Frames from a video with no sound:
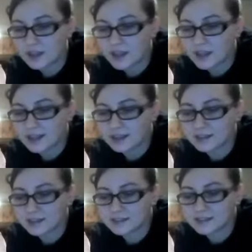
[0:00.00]
and
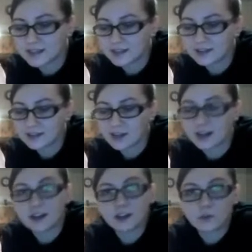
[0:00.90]
stand
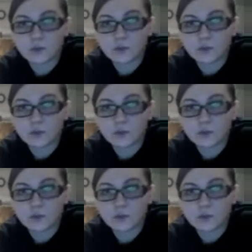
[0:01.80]
on one